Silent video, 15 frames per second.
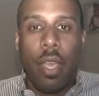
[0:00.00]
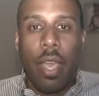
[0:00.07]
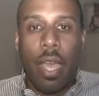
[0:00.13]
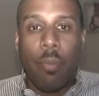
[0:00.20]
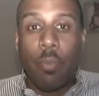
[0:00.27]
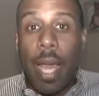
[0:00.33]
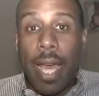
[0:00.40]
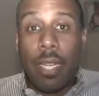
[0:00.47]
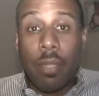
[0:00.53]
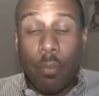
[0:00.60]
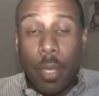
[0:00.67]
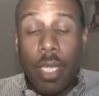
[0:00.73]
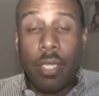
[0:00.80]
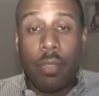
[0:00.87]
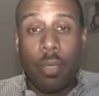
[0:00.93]
And Matt
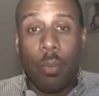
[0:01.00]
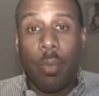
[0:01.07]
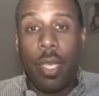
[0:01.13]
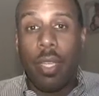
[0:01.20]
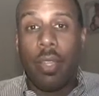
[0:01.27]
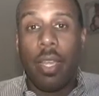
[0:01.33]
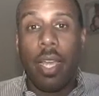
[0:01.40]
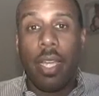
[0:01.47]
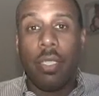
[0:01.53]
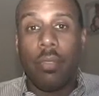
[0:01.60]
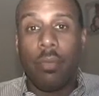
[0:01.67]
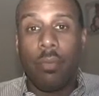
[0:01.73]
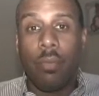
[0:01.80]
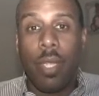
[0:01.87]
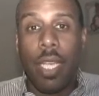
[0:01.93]
admitted to me that
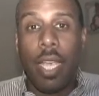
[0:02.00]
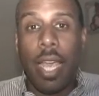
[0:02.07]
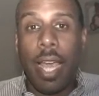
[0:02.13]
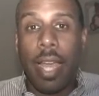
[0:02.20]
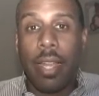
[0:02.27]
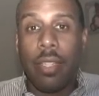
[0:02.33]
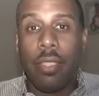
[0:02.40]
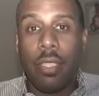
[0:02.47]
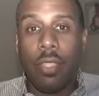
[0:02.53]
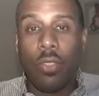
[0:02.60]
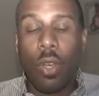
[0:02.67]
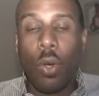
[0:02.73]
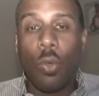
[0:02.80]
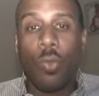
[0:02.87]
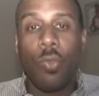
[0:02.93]
he had his
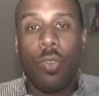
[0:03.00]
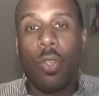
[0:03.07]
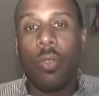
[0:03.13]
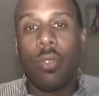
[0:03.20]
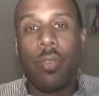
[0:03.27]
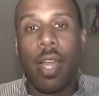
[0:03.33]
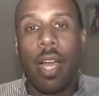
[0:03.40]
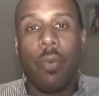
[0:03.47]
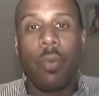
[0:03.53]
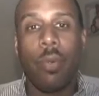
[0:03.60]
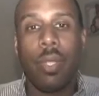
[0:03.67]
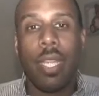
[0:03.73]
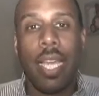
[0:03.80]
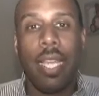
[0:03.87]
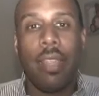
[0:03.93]
own view of how he
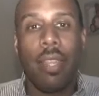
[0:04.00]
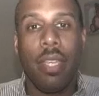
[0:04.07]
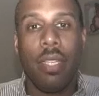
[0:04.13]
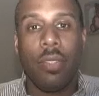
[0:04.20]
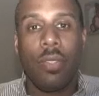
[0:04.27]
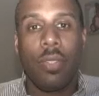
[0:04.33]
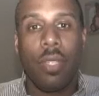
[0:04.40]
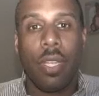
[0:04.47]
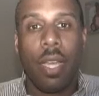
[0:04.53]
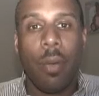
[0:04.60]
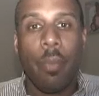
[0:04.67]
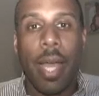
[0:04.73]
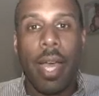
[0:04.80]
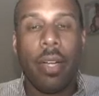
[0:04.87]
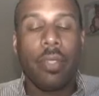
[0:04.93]
would like things to
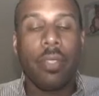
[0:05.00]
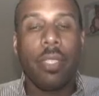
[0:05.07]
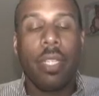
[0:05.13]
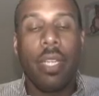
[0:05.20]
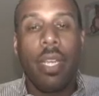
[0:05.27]
come out,